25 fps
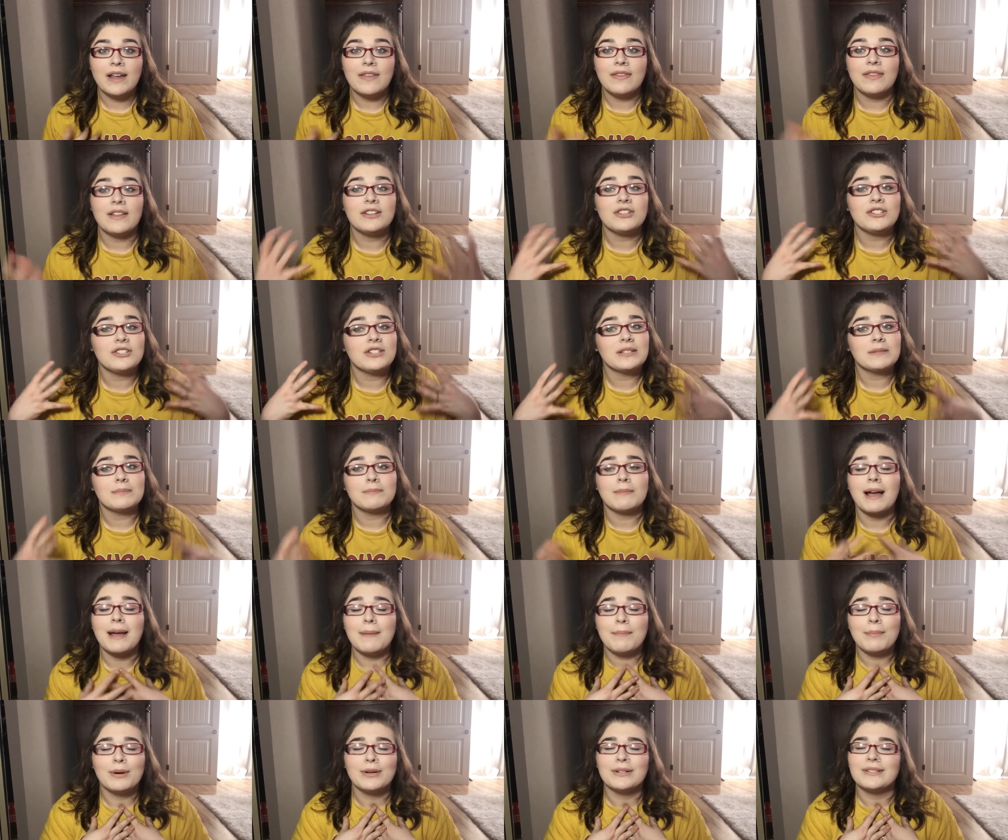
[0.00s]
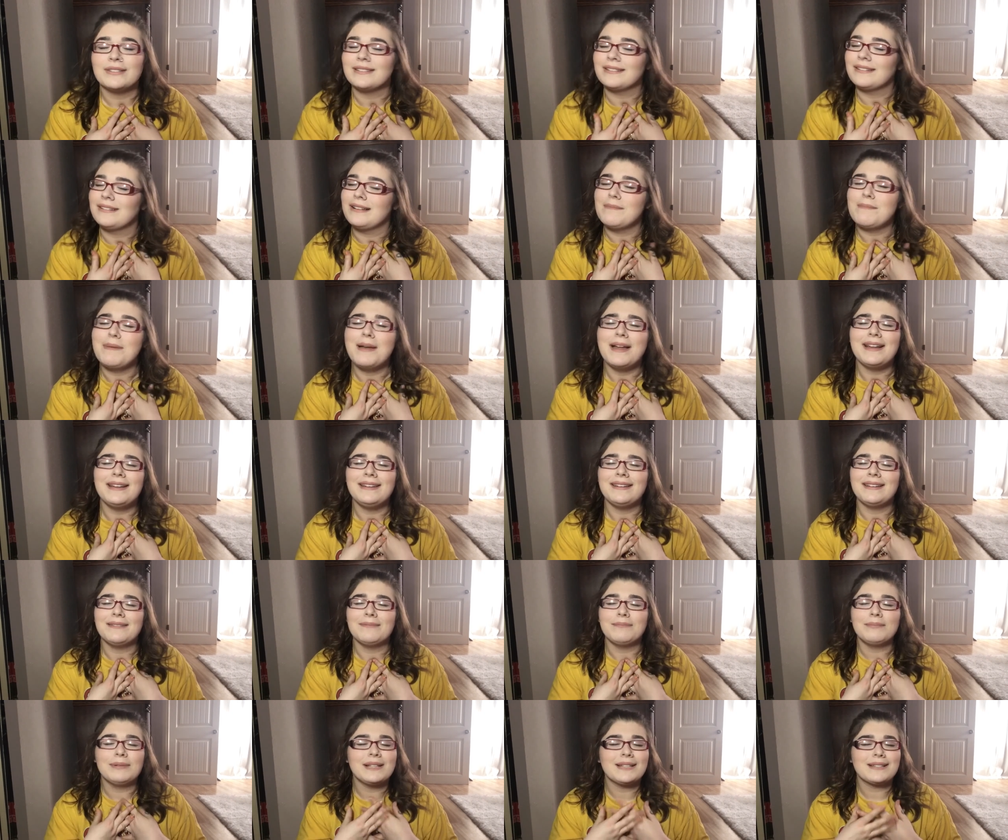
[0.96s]
and that's just my personal
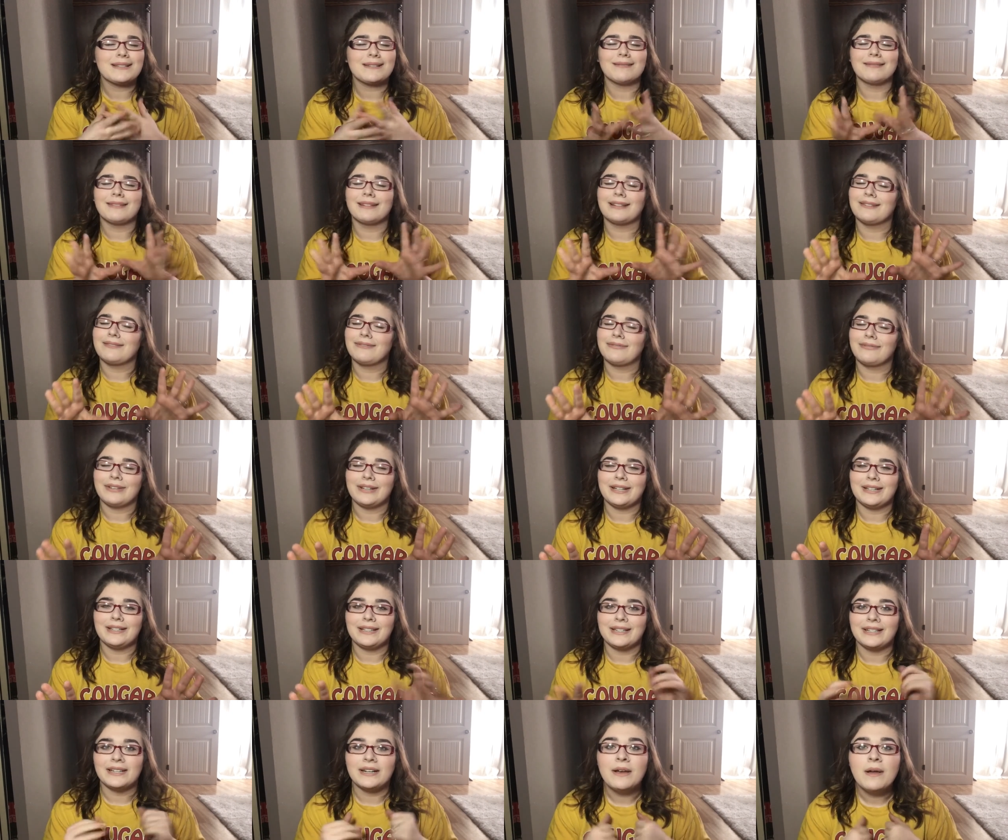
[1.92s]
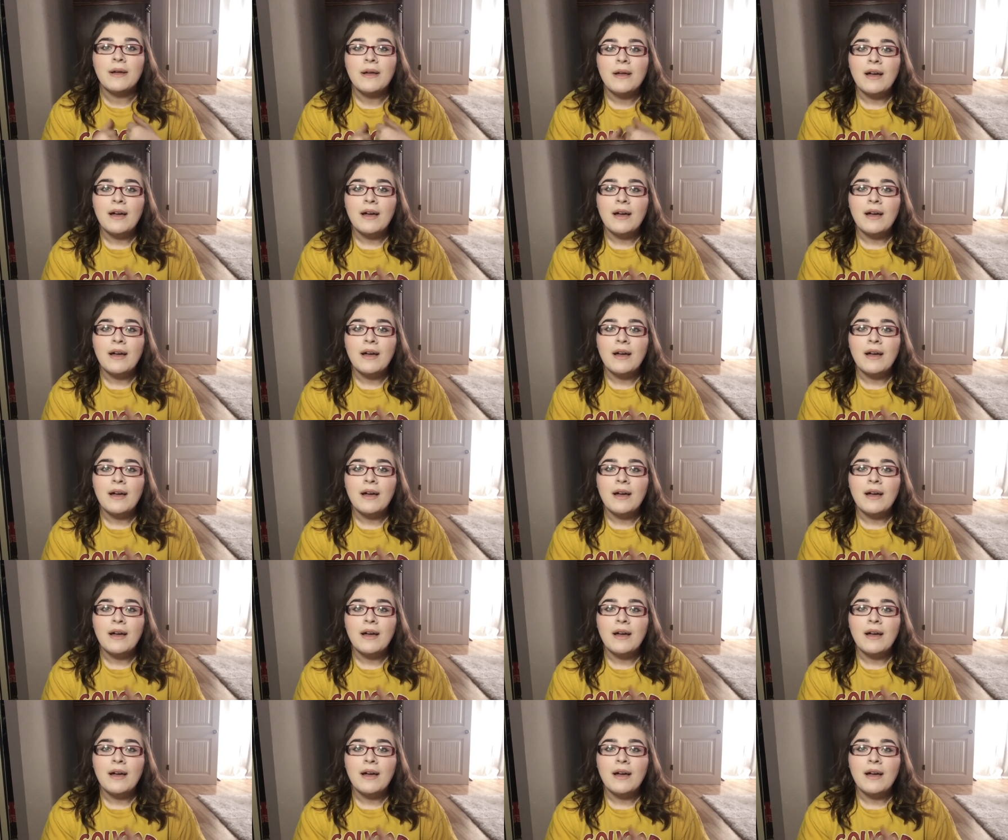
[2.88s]
opinion. Please don't get offended.